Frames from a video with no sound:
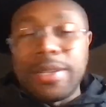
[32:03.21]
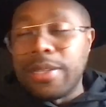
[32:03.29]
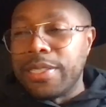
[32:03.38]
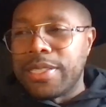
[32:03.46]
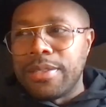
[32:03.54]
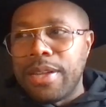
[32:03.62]

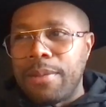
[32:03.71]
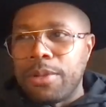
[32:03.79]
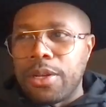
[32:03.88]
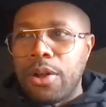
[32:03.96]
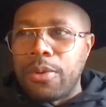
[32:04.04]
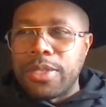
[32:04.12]
listen, I'm going
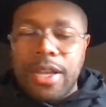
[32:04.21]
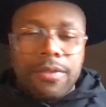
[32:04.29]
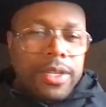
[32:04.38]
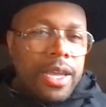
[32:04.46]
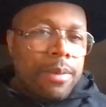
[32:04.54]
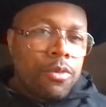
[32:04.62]
to always have a
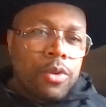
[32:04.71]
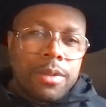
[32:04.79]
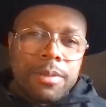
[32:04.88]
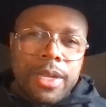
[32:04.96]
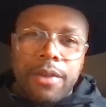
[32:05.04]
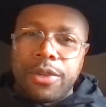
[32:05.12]
camera with
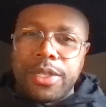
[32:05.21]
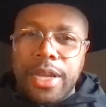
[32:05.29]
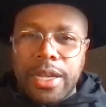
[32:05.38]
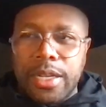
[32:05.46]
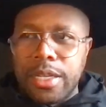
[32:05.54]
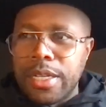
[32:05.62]
me every
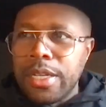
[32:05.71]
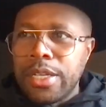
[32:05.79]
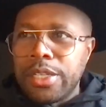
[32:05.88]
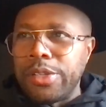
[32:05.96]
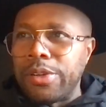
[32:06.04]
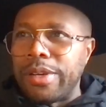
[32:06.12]
day.
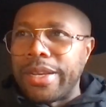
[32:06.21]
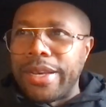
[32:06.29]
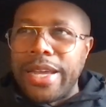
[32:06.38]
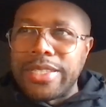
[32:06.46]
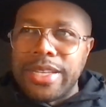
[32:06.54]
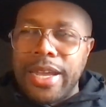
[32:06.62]
Like
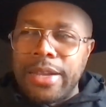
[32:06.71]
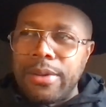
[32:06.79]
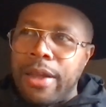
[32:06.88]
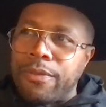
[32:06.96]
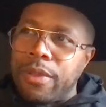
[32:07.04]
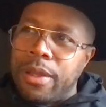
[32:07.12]
last night,
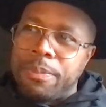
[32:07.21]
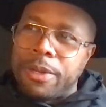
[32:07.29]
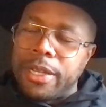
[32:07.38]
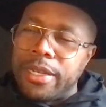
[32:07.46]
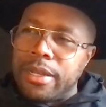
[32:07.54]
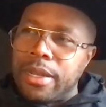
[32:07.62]
I
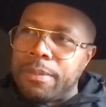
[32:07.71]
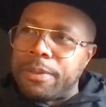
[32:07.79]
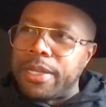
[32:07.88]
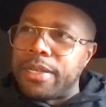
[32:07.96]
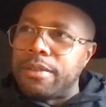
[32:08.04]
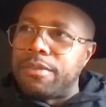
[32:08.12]
played
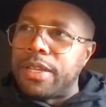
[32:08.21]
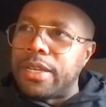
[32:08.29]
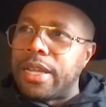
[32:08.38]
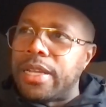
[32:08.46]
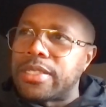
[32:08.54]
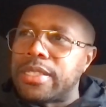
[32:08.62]
an event
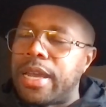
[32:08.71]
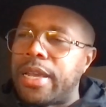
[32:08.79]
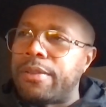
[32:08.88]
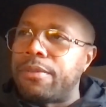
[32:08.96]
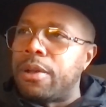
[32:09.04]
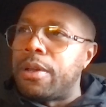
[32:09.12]
last
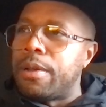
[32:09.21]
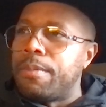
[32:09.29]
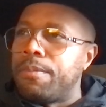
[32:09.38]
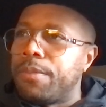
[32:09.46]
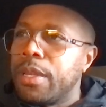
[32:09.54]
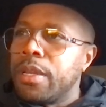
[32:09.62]
night.
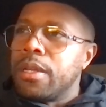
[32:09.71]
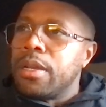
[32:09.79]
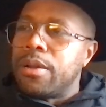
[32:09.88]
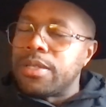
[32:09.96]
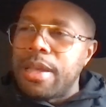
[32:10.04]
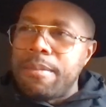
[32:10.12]

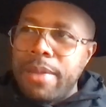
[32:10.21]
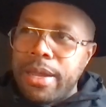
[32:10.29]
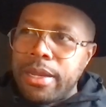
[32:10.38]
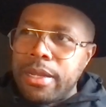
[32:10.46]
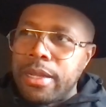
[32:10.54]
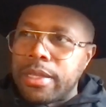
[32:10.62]
I was at
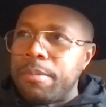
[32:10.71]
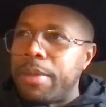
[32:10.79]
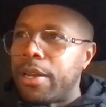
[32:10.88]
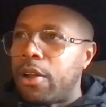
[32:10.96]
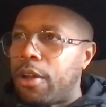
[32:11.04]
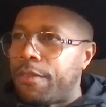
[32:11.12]
the
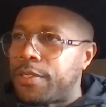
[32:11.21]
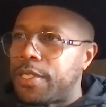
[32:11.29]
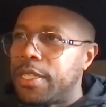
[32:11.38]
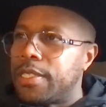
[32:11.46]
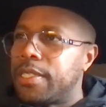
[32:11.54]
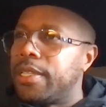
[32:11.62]
Meta
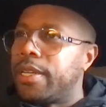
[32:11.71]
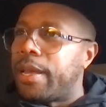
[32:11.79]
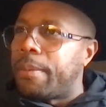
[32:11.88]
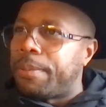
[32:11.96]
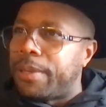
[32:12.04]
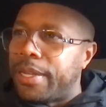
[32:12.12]
offices, and then
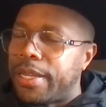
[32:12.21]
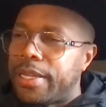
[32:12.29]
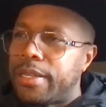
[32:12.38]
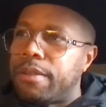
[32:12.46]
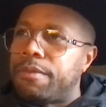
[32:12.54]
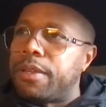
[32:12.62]
I played
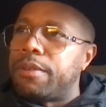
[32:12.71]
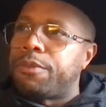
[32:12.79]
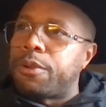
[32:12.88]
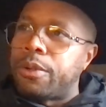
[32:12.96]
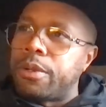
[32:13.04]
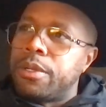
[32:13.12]
an event
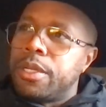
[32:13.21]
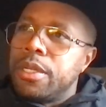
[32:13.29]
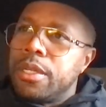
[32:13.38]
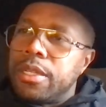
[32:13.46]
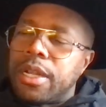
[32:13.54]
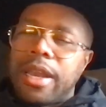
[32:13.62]
for
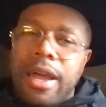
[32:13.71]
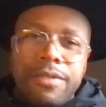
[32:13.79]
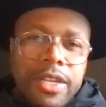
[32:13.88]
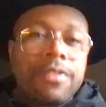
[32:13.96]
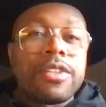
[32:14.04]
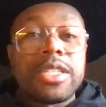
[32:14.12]
the Clive
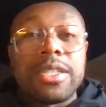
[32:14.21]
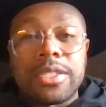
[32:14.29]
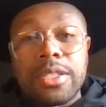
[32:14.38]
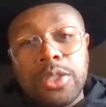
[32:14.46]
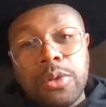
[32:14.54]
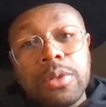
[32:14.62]
Davis
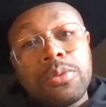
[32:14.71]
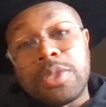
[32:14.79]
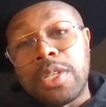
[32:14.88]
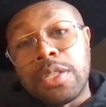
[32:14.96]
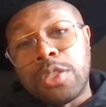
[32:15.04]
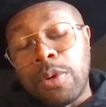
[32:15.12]
Institute. It was
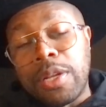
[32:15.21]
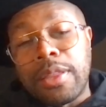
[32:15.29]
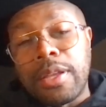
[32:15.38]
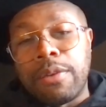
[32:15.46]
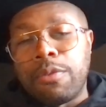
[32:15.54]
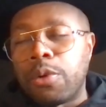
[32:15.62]
their 20th
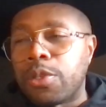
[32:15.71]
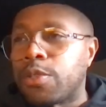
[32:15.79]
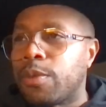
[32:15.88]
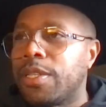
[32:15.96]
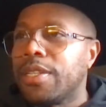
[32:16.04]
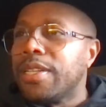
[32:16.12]

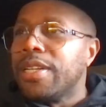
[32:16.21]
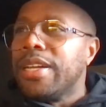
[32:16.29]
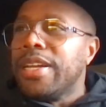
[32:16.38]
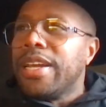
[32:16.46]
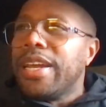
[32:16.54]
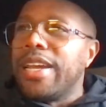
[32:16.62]
anniversary.
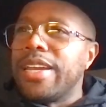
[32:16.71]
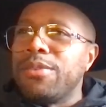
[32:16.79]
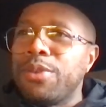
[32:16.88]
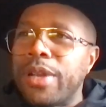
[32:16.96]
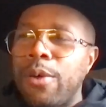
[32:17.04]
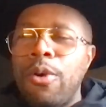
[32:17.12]
And
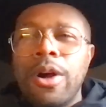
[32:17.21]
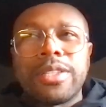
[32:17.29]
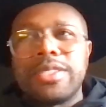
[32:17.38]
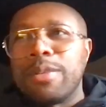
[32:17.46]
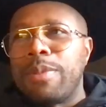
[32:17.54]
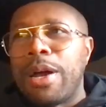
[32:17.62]
when I walked
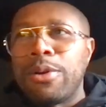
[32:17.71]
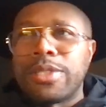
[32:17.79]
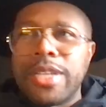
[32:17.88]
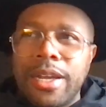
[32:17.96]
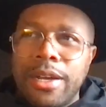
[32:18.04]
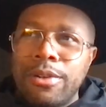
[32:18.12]
into my
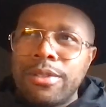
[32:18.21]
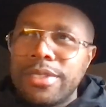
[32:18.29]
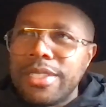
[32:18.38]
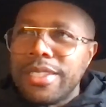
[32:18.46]
hotel,